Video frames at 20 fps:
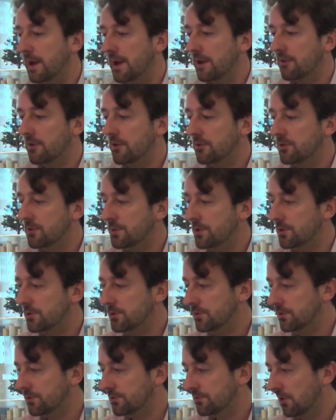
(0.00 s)
background's a bit
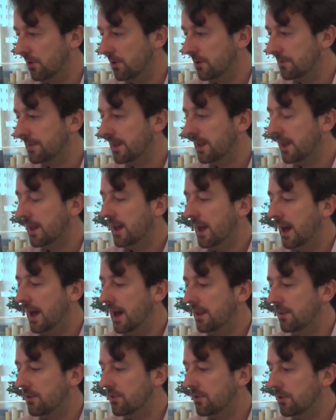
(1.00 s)
too strong,
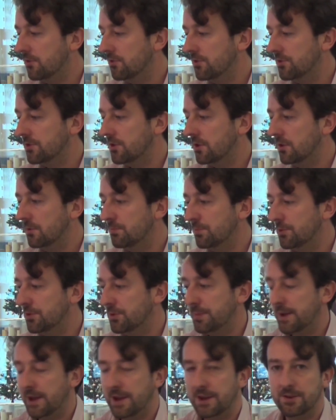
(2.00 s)
and there isn't a
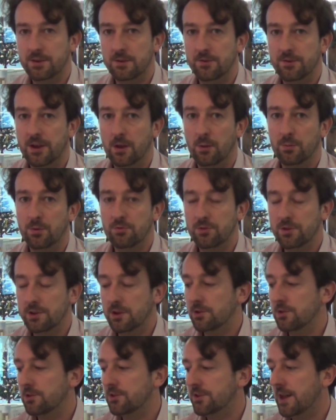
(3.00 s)
perspective to help you really
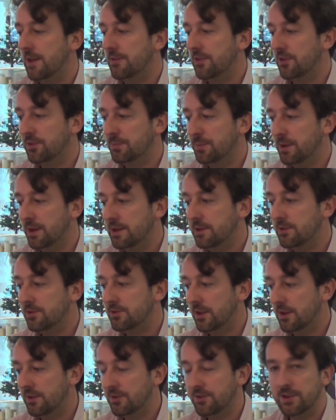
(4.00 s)
understand the
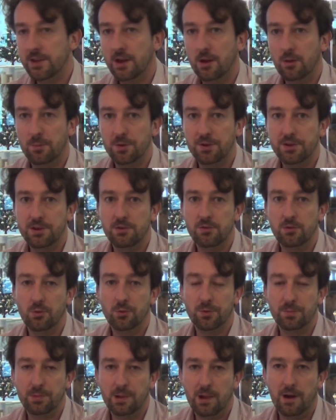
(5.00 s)
space and see how the
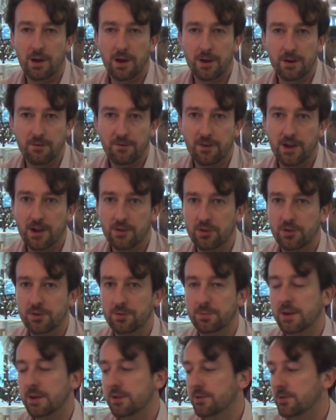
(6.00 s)
materials apply and affect the
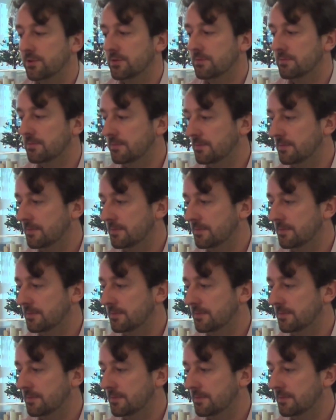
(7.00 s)
space.